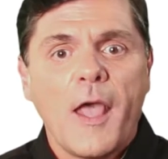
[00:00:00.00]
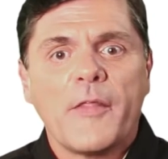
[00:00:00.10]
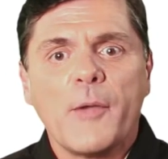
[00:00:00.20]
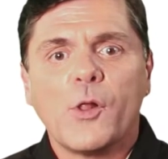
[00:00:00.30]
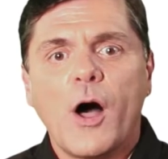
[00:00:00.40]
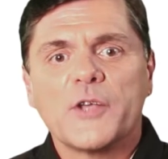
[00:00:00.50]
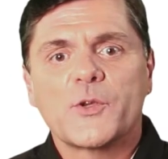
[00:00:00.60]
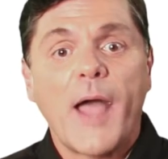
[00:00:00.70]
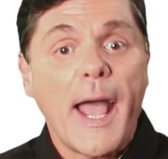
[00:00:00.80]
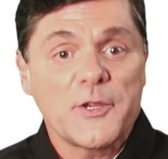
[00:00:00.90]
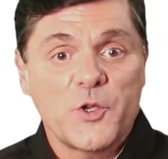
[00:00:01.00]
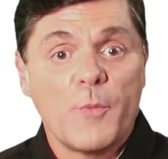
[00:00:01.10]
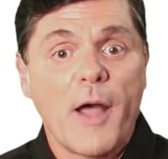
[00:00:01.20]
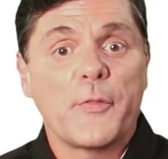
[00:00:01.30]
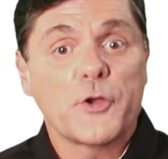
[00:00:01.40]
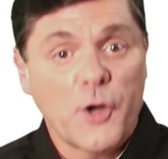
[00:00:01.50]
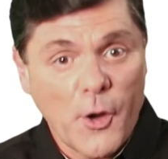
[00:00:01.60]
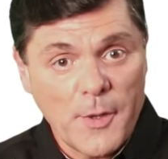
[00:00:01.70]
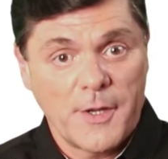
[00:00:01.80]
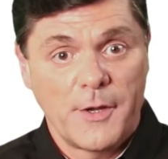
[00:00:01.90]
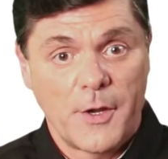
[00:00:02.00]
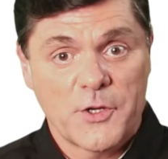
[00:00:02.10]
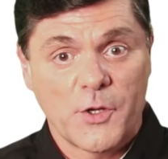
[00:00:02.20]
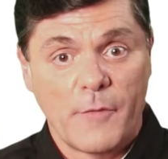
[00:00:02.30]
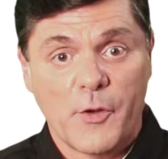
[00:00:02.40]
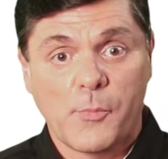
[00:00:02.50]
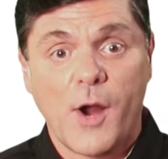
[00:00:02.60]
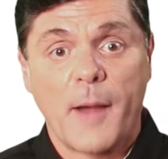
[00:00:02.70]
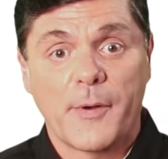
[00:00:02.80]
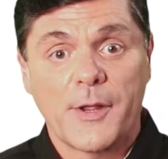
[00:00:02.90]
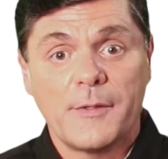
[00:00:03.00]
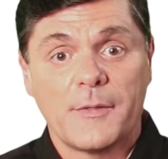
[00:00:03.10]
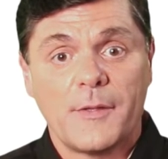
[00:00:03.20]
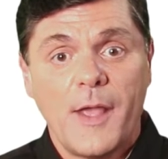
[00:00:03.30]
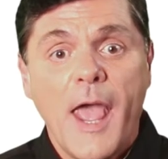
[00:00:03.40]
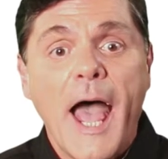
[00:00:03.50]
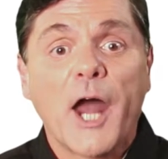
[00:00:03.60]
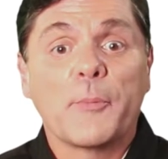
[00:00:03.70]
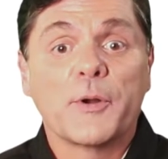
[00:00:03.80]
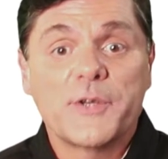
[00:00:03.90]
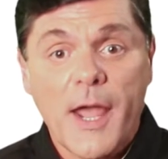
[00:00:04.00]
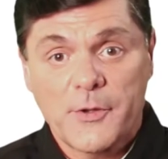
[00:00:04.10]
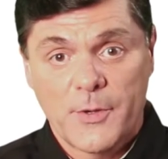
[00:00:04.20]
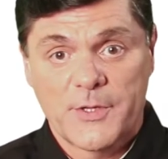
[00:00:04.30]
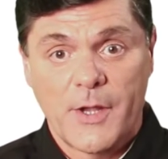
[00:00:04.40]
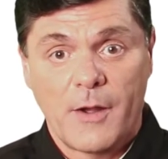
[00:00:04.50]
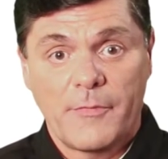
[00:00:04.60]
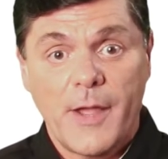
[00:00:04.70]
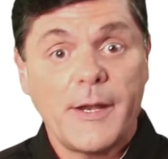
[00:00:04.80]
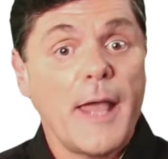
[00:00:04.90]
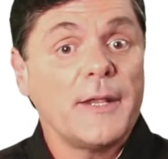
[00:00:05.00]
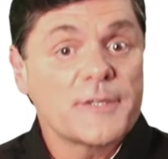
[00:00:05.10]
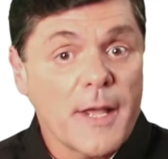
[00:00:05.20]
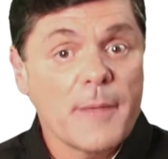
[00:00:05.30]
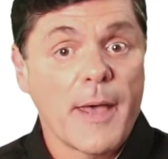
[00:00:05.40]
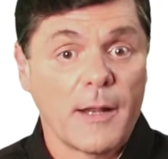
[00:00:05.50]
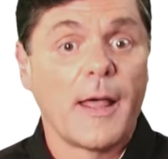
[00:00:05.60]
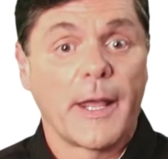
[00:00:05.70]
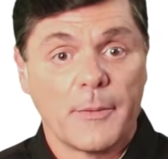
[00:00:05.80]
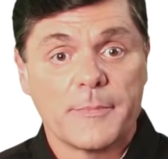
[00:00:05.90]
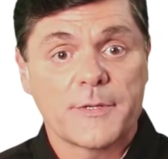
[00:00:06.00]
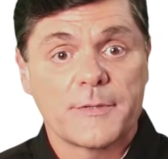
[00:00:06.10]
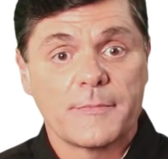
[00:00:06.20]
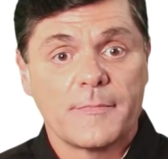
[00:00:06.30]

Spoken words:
They will also ask you about the current condition of your property, how to protect yourself, and any sentimental items.